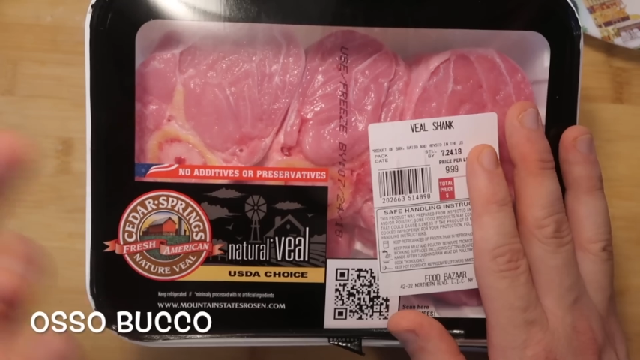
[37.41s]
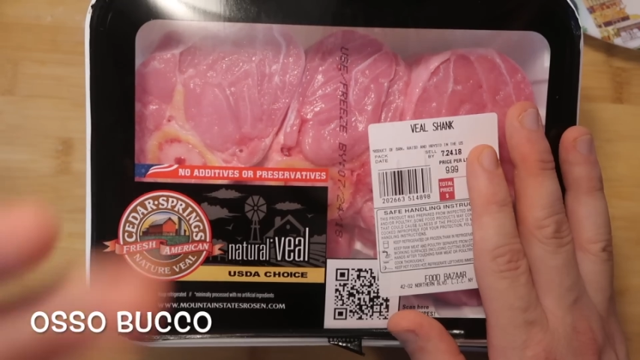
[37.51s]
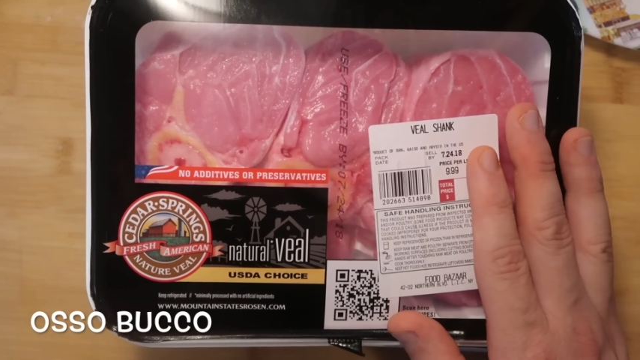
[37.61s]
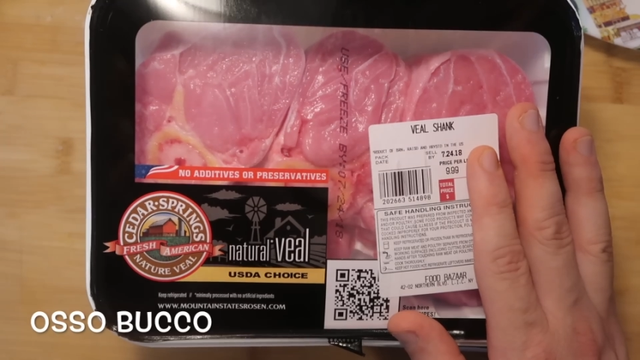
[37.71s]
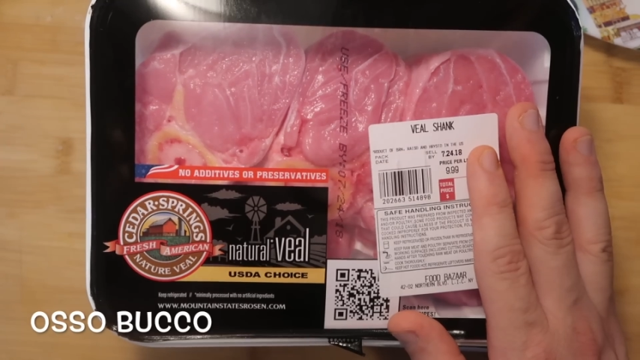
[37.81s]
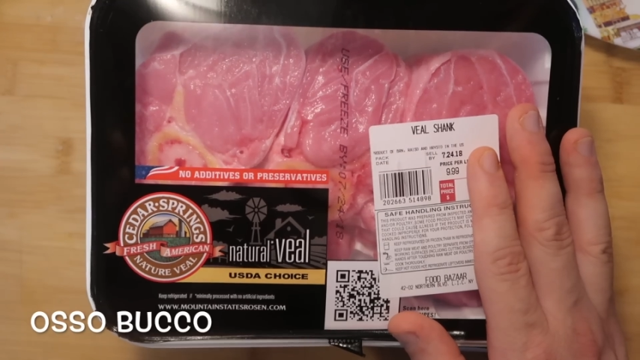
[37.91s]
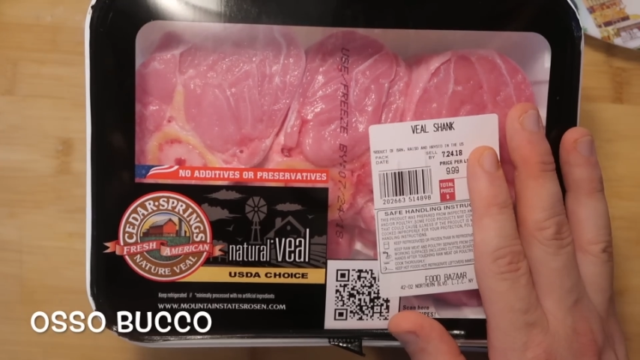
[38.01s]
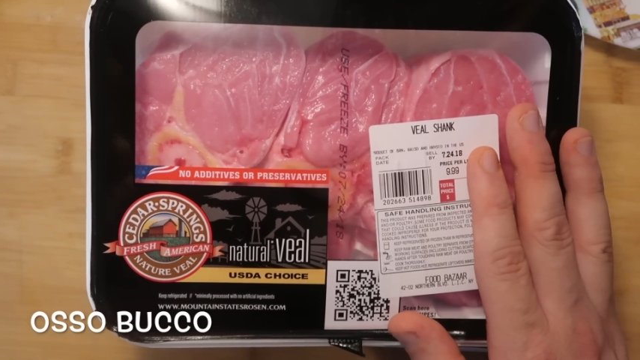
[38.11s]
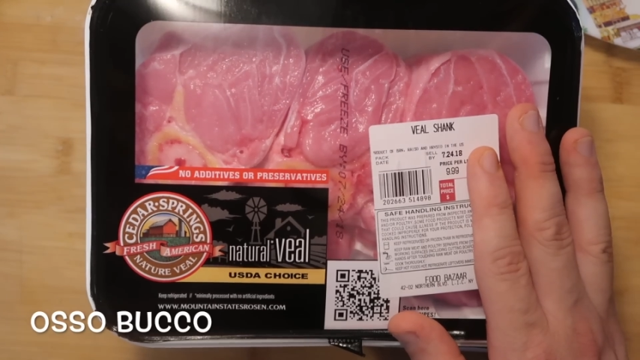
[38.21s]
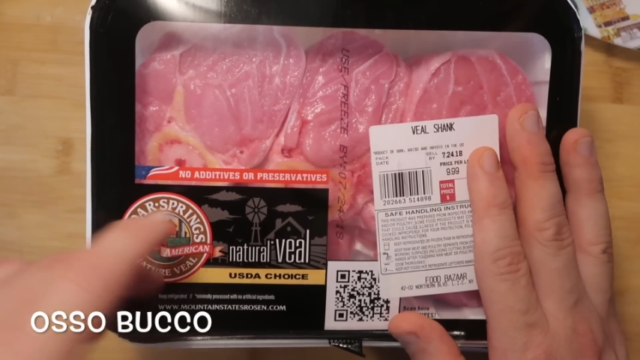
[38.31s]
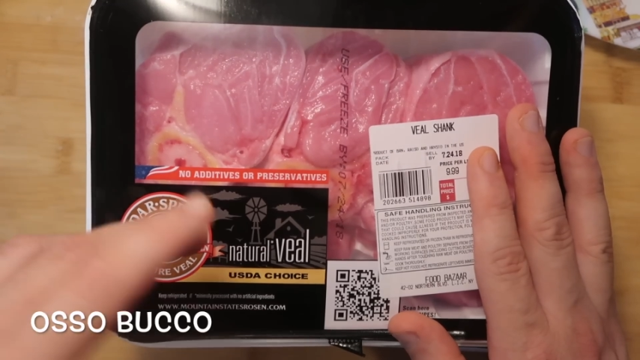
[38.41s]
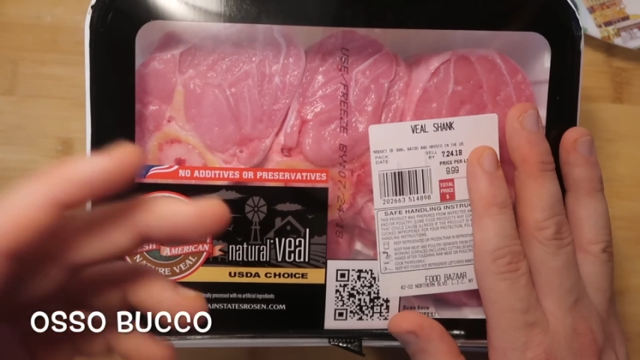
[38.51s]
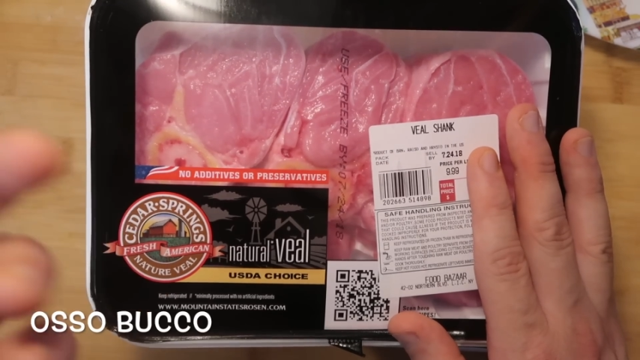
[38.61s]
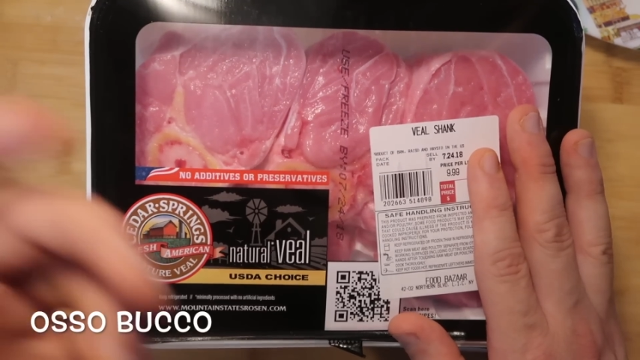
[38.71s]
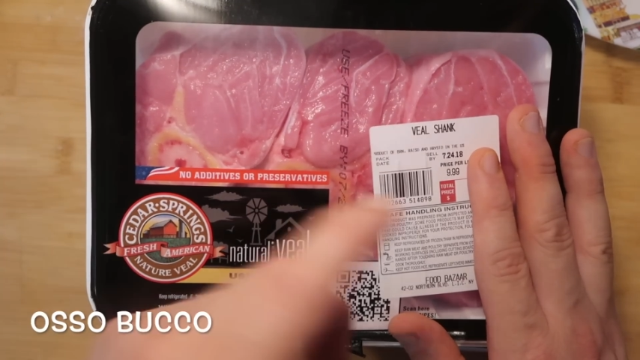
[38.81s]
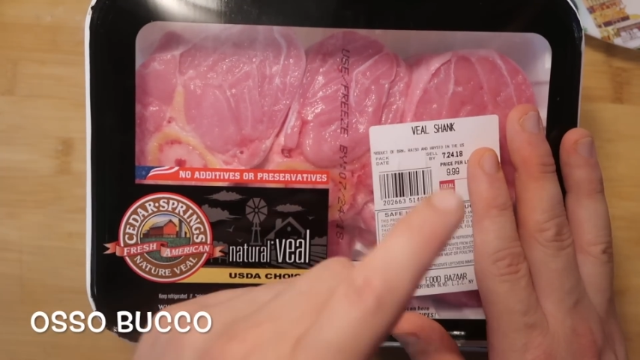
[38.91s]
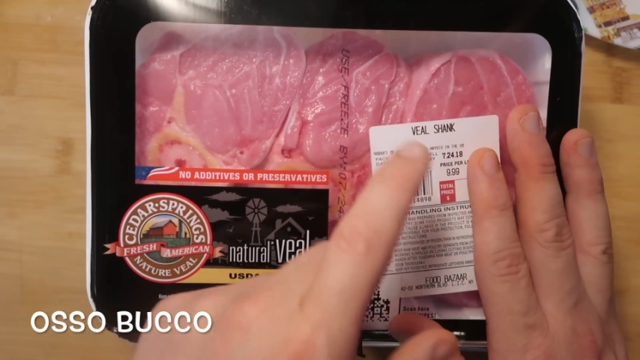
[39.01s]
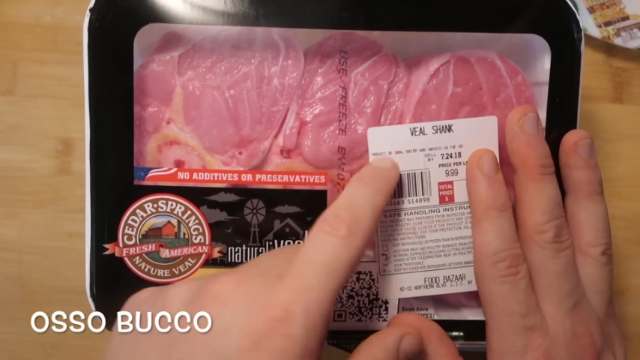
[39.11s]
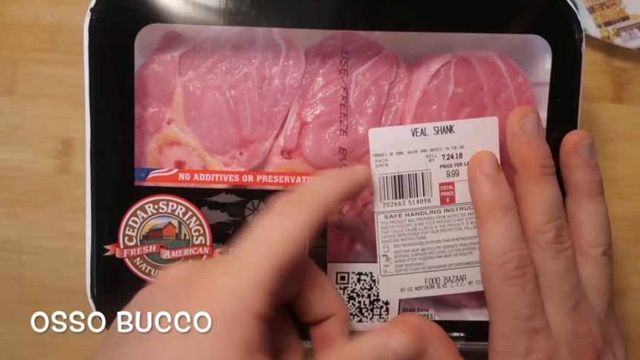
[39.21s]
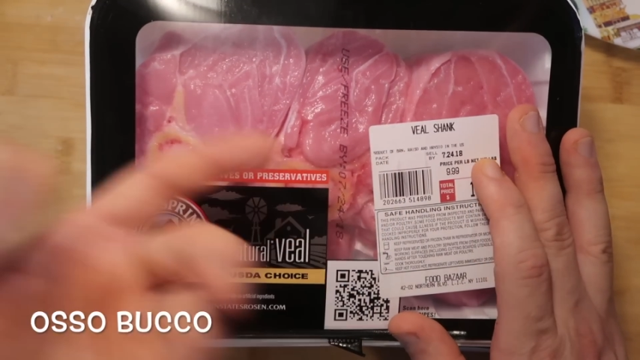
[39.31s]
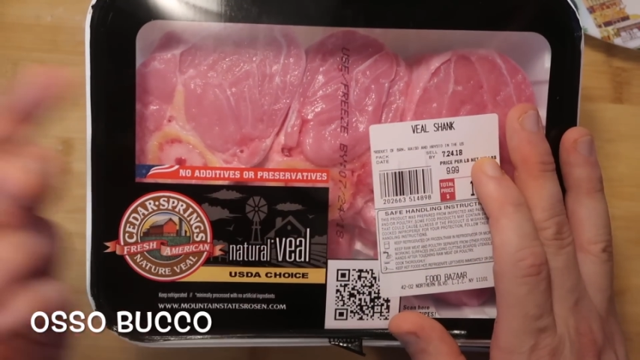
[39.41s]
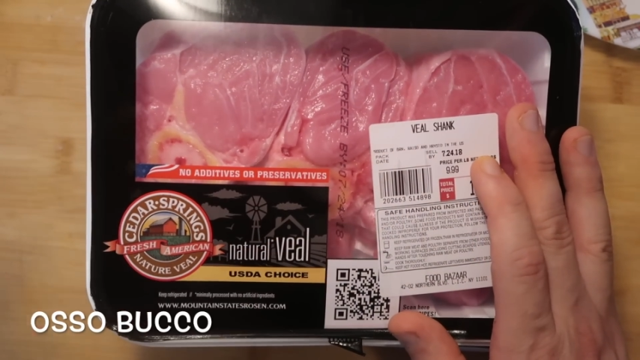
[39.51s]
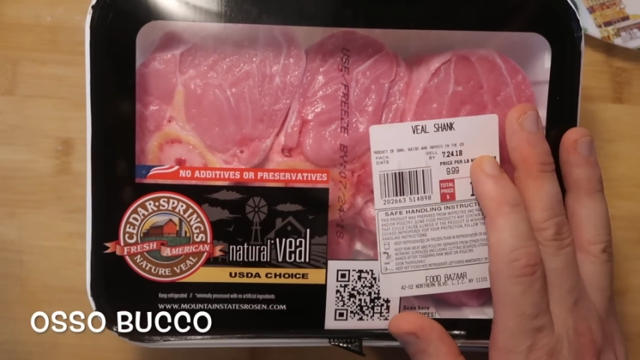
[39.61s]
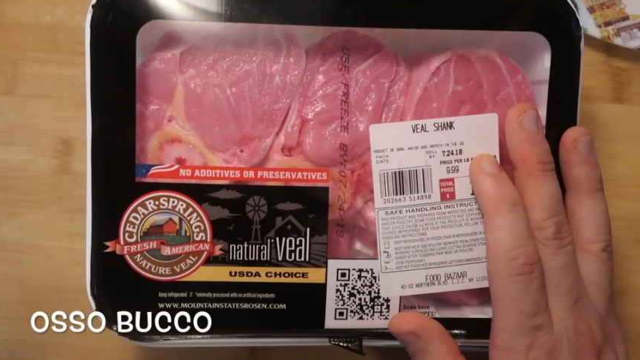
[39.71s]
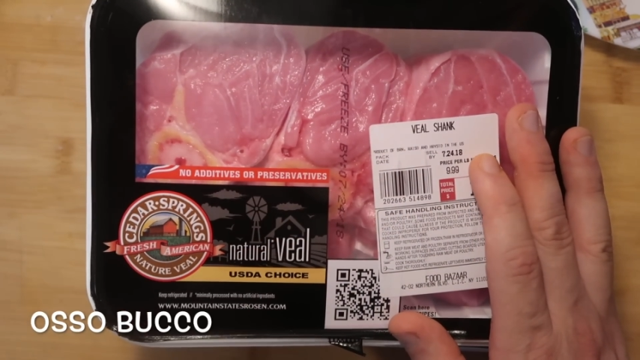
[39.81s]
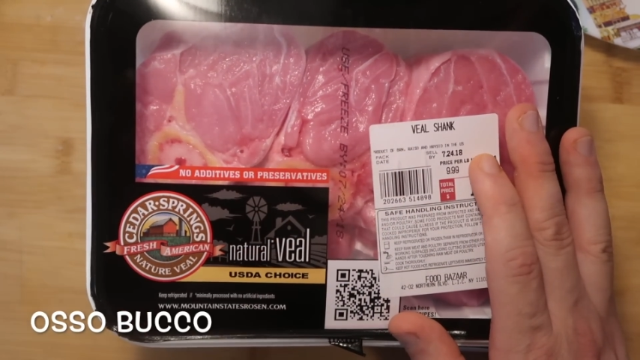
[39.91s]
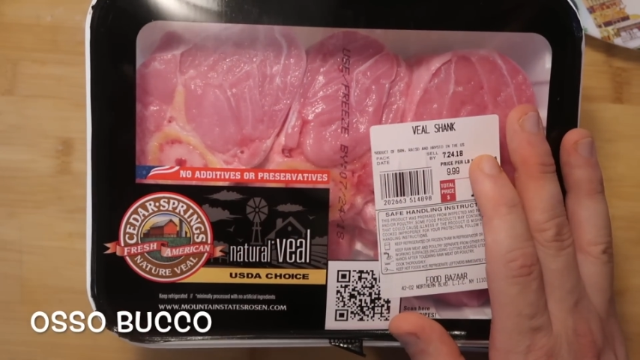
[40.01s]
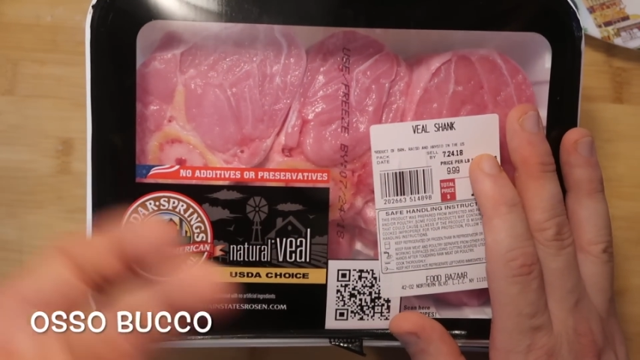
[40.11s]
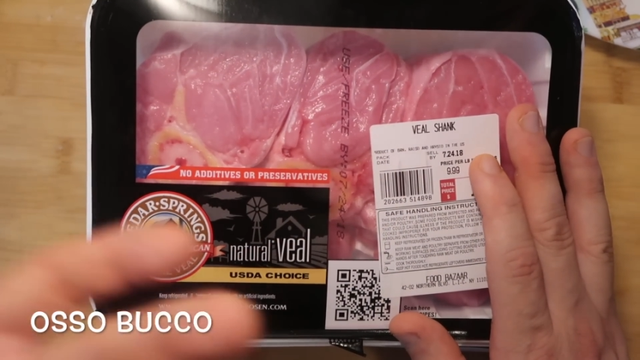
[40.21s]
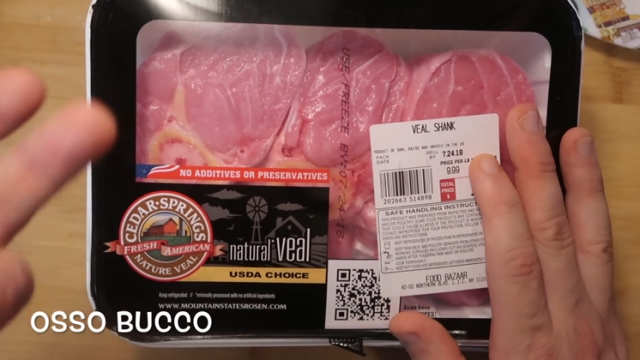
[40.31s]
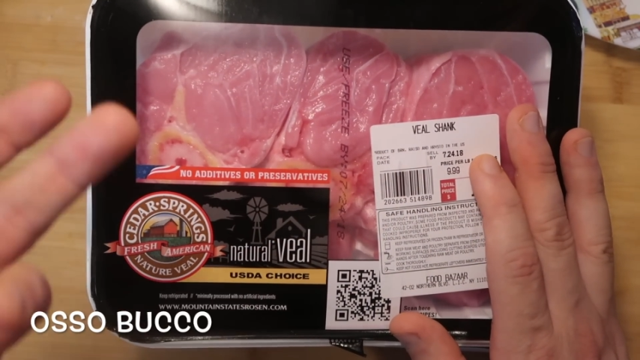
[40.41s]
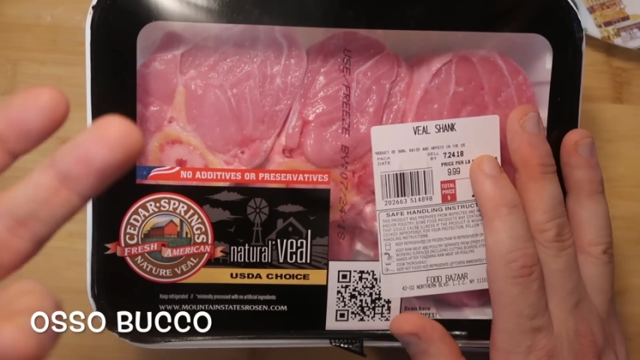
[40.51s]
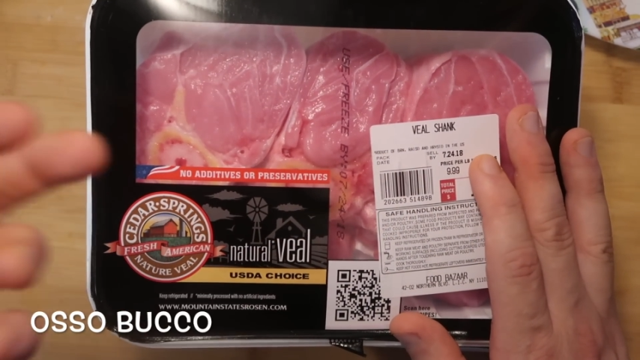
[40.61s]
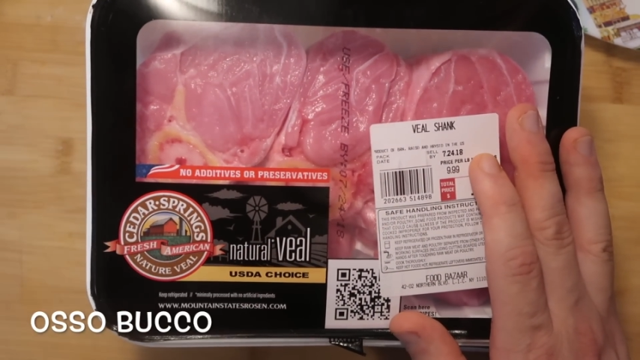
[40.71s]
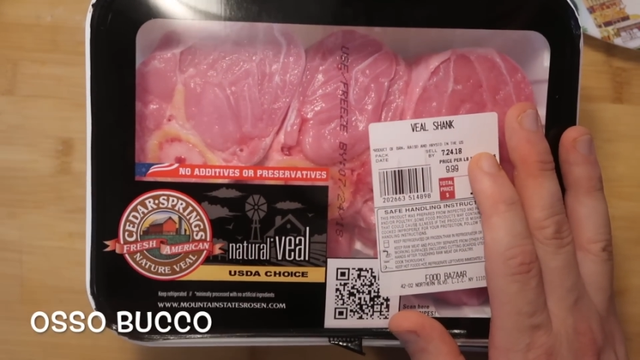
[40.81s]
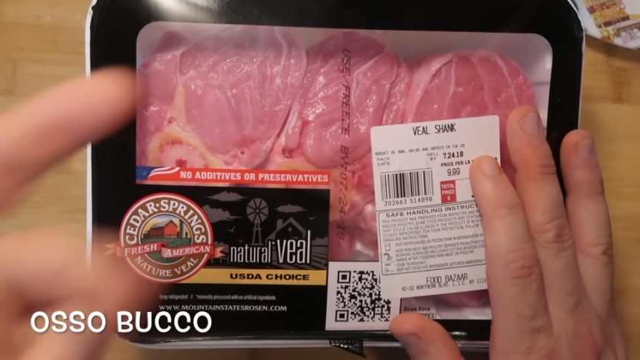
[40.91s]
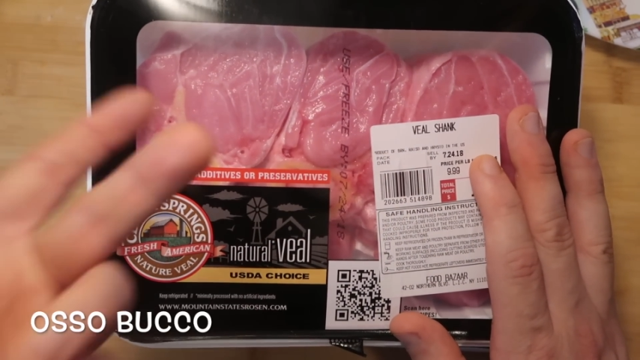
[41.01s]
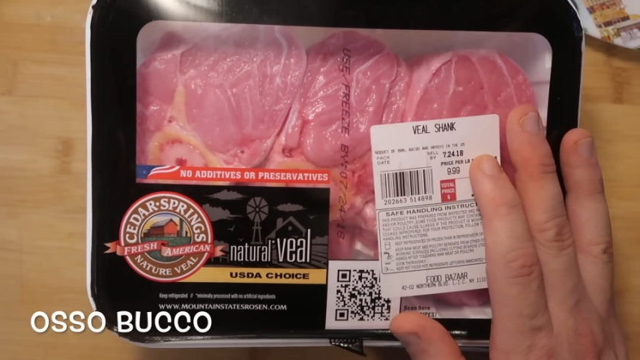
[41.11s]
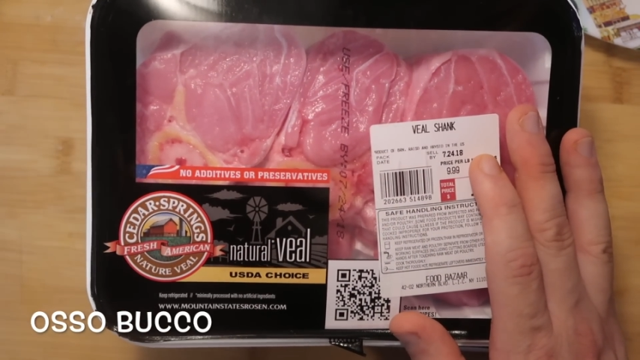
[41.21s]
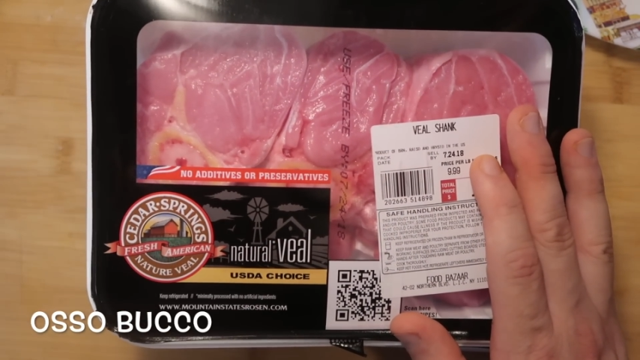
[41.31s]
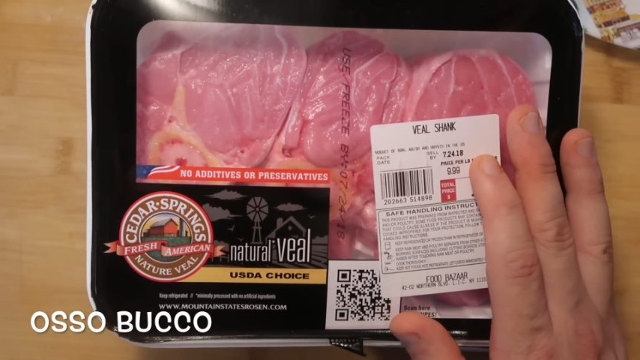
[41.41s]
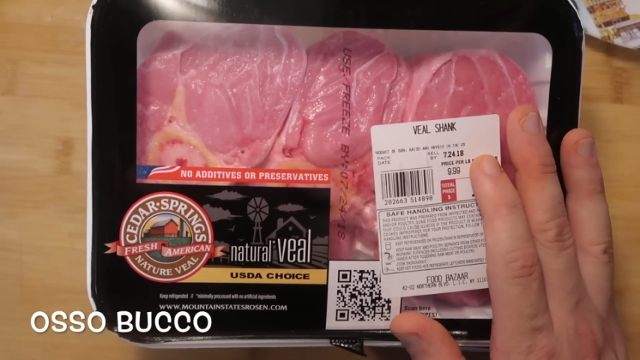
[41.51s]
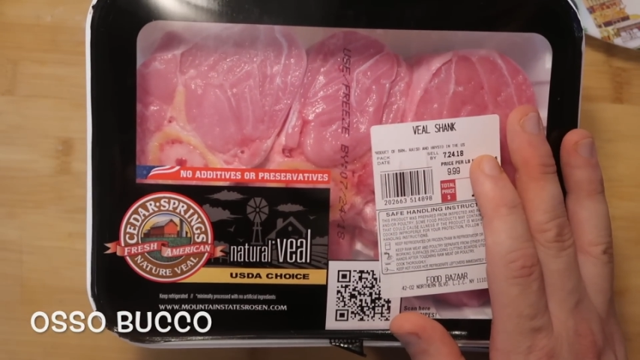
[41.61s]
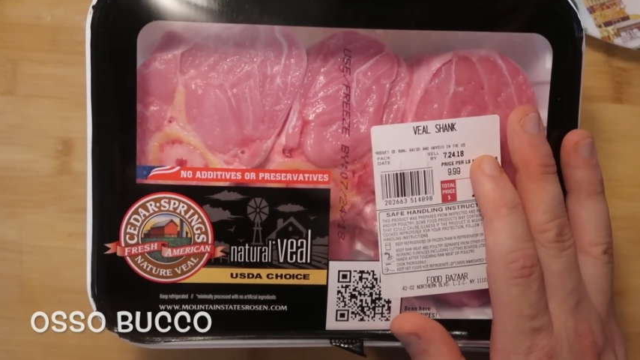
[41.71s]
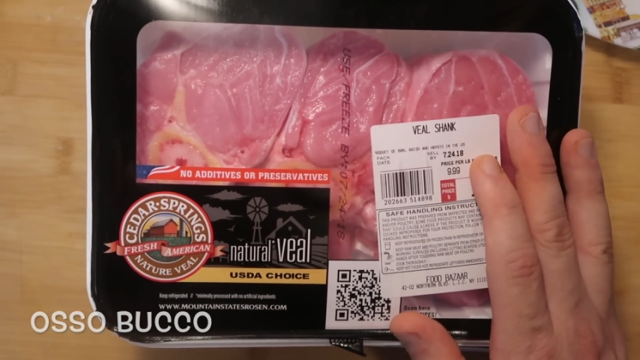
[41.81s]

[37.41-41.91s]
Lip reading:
No face is visible, so there are no lips to read.